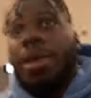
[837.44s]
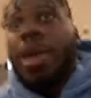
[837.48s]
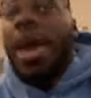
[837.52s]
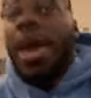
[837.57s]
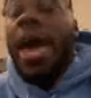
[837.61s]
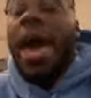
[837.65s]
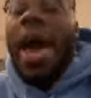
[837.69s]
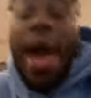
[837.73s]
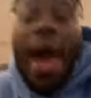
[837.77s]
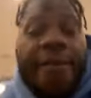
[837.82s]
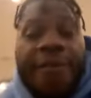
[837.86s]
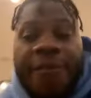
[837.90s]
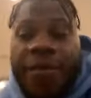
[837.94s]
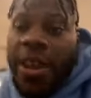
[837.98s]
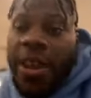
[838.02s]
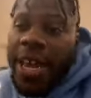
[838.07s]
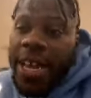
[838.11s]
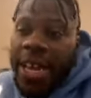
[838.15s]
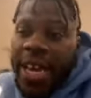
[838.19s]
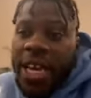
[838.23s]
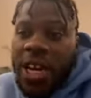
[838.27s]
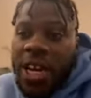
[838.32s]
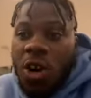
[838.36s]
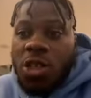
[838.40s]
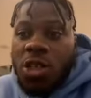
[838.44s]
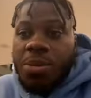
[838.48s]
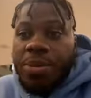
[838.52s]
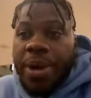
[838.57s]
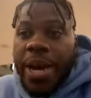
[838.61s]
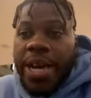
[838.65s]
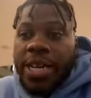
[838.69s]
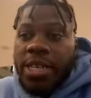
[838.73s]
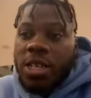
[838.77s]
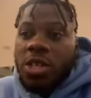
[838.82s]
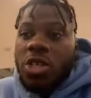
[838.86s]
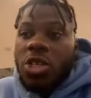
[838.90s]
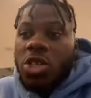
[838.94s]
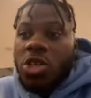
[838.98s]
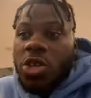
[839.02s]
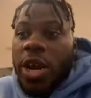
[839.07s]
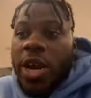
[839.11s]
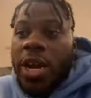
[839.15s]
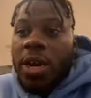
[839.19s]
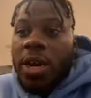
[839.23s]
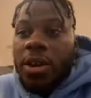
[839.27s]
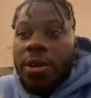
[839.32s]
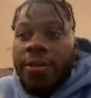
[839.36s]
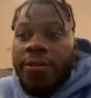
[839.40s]
And I feel like it goes back to your
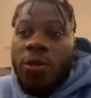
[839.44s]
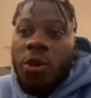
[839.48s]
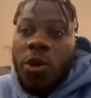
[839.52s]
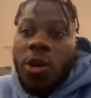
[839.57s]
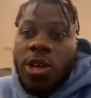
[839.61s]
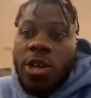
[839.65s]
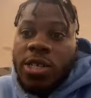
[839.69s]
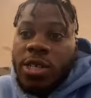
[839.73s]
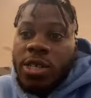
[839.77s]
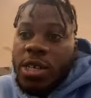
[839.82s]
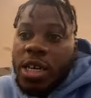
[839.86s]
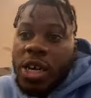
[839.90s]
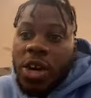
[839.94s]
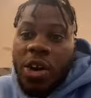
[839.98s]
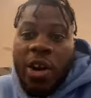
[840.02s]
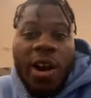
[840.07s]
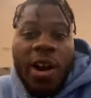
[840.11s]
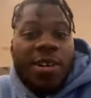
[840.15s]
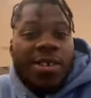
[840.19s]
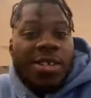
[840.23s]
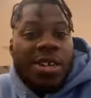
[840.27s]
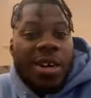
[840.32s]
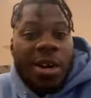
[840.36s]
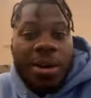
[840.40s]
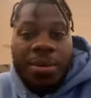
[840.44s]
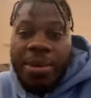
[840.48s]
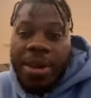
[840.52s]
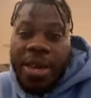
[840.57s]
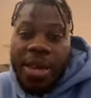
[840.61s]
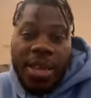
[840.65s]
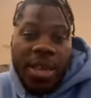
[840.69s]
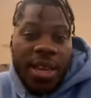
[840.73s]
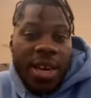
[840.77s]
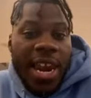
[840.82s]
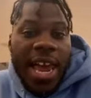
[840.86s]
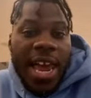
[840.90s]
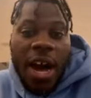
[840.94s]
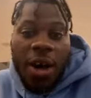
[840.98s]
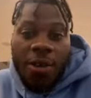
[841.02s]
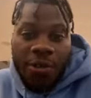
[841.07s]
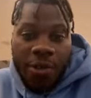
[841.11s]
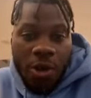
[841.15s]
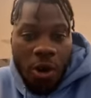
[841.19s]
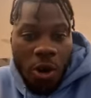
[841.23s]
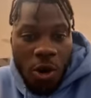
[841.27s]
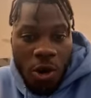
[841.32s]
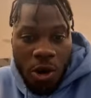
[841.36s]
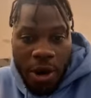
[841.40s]
training. Of course, the crowd's going to be loud
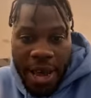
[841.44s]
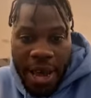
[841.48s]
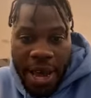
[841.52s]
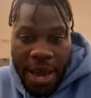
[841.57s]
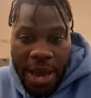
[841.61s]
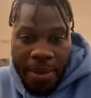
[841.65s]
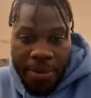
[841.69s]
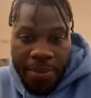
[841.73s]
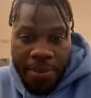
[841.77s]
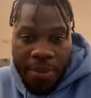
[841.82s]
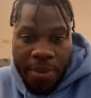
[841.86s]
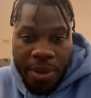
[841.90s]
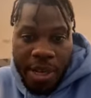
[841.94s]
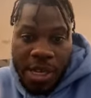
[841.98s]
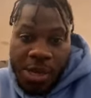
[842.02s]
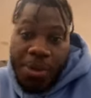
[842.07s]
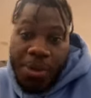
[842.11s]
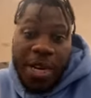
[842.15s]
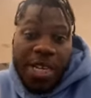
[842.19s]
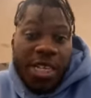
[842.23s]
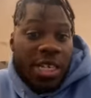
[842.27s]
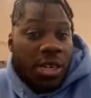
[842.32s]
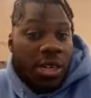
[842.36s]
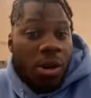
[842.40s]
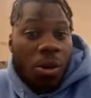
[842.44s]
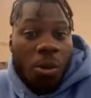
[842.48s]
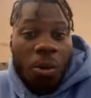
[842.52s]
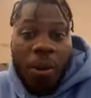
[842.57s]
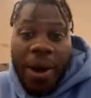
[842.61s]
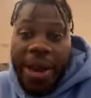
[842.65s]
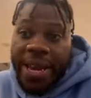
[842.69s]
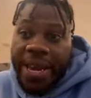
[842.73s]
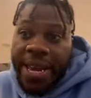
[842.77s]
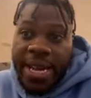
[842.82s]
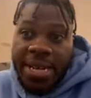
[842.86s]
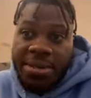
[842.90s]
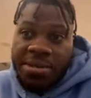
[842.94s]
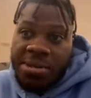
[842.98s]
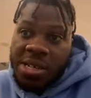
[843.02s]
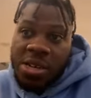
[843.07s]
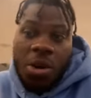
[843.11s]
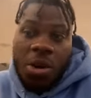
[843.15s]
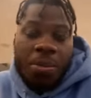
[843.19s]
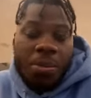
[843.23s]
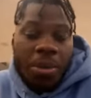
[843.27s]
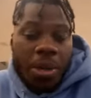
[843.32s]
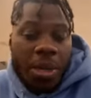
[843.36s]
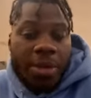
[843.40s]
the whole game, especially away games. It's
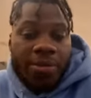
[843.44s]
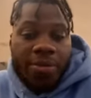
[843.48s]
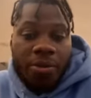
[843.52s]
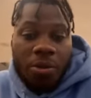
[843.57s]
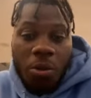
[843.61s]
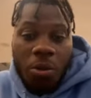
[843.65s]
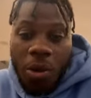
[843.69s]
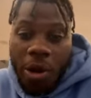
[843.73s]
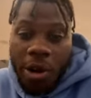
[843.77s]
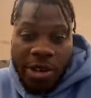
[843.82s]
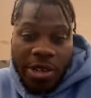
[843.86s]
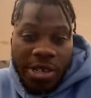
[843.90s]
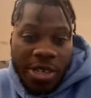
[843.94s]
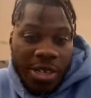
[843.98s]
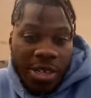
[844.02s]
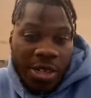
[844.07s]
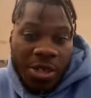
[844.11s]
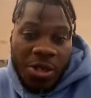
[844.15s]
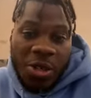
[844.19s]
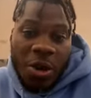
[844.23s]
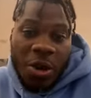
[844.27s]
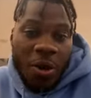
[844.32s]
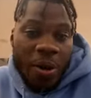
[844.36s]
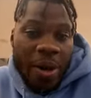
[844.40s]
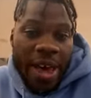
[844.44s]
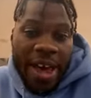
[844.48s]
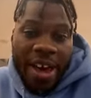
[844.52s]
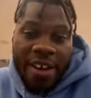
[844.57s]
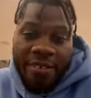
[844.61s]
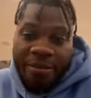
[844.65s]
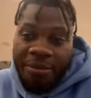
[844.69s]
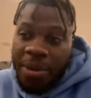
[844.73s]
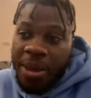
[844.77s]
going to be even worse because you're going to have